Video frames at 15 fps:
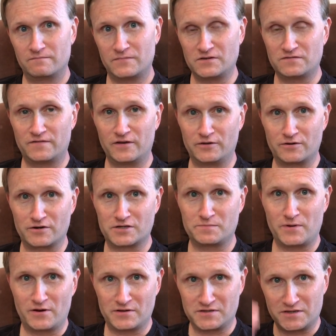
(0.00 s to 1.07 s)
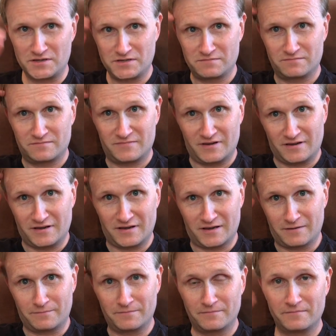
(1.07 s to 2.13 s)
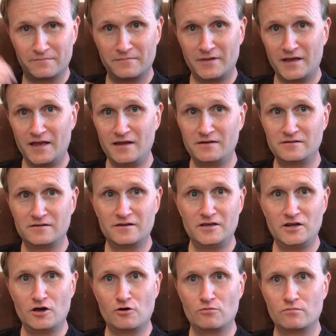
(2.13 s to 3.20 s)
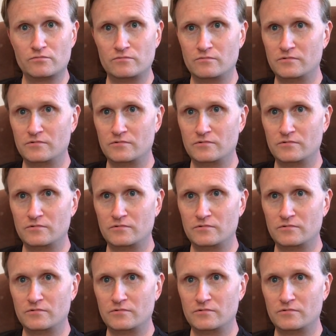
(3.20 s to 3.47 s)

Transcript: these failure experiences, um, and, you know,